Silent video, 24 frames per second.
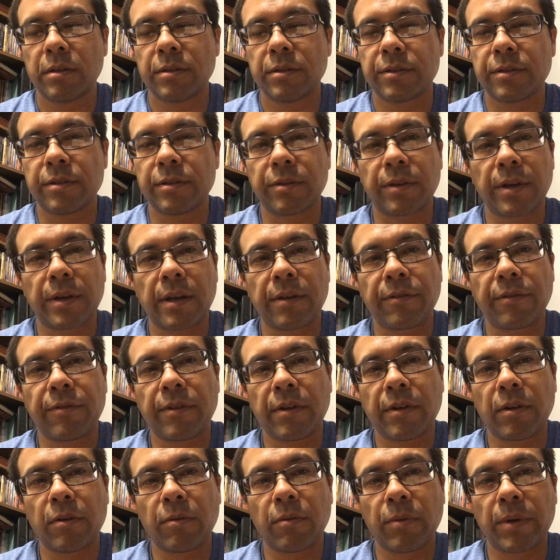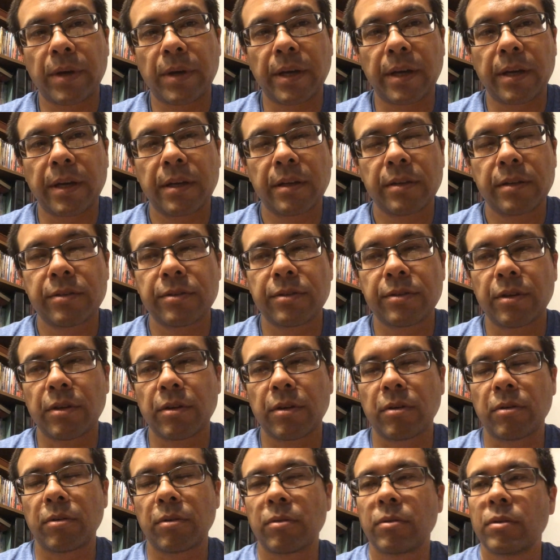still kind of far away.
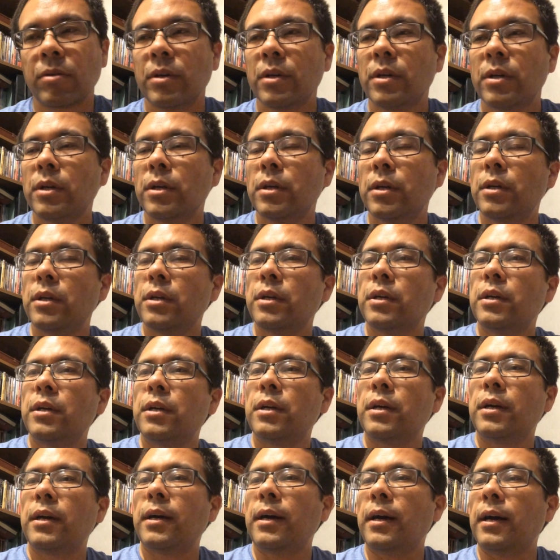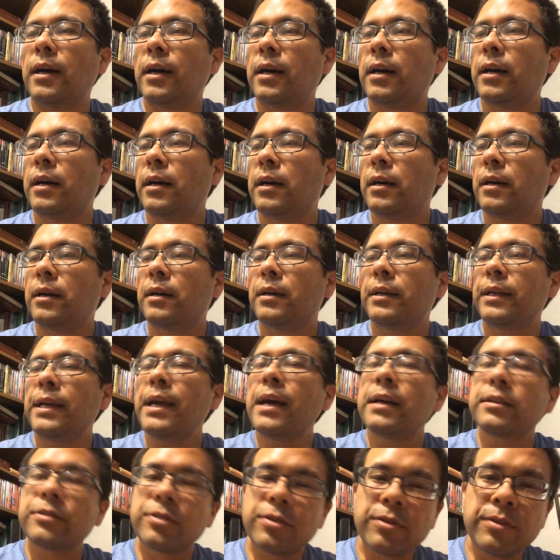So
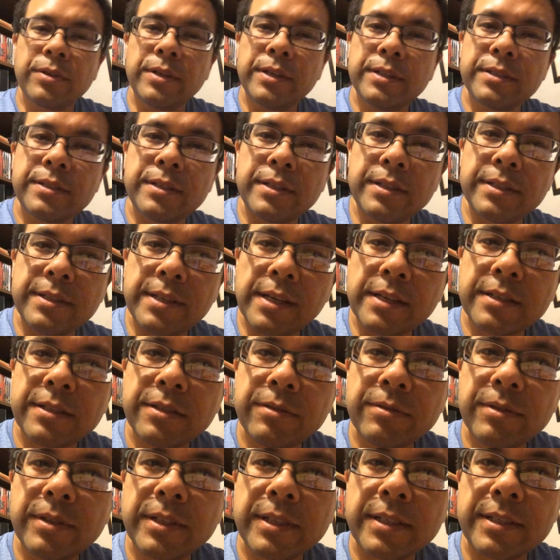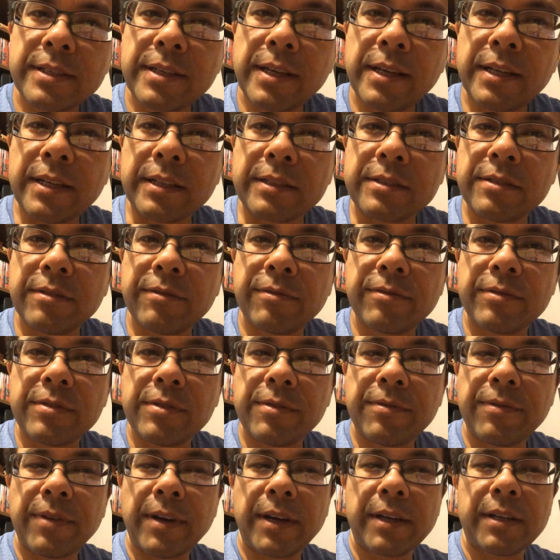yeah, so it's actually really exciting to
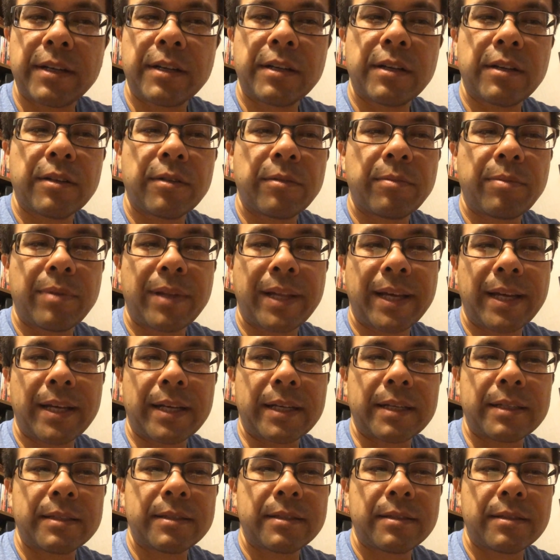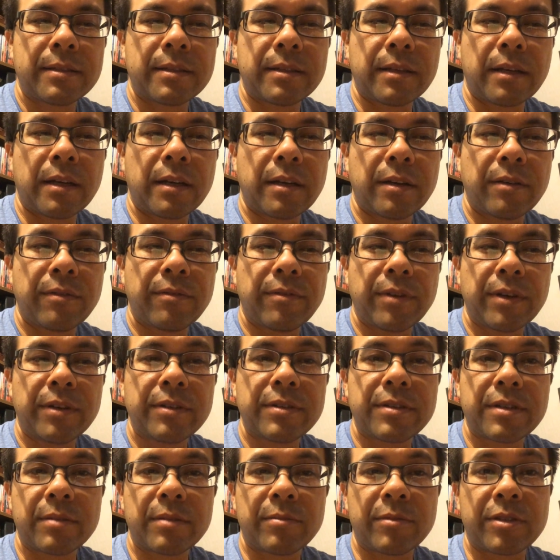find another planet
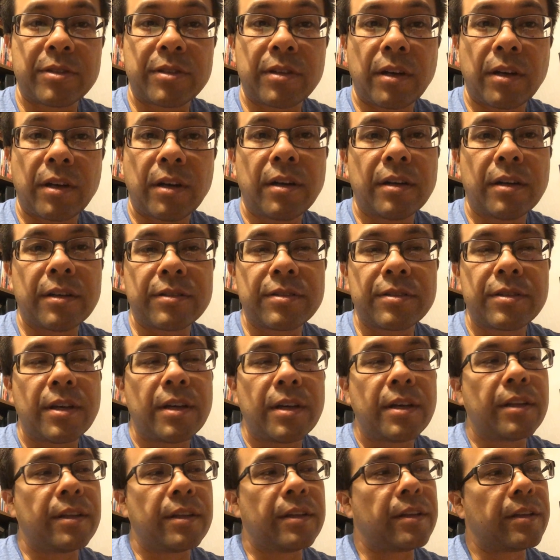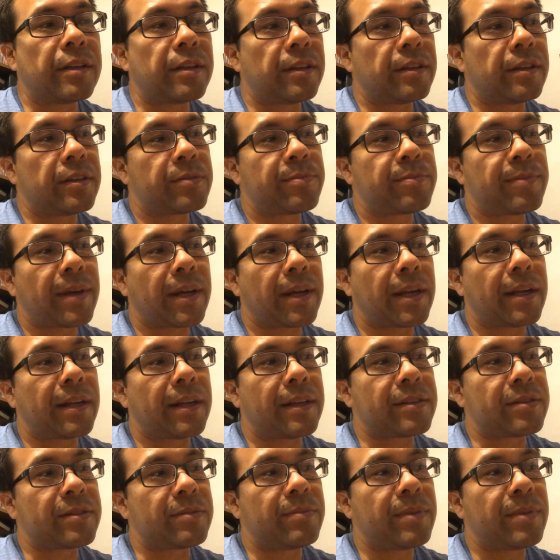very similar to ours. This planet
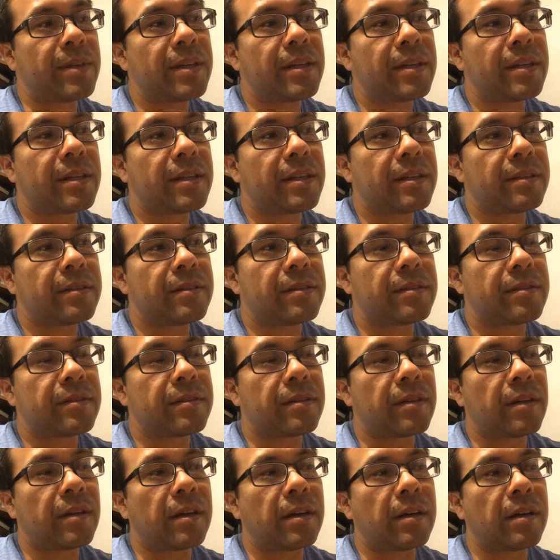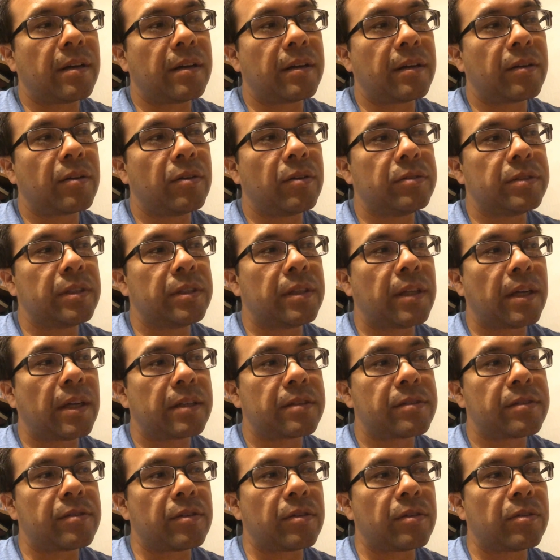has been in its
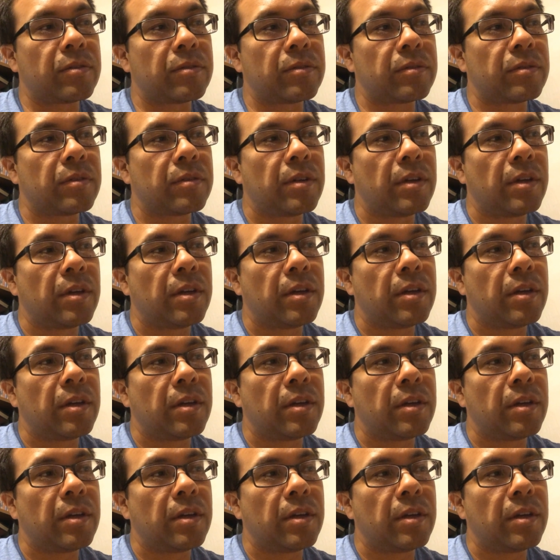Goldilocks zone,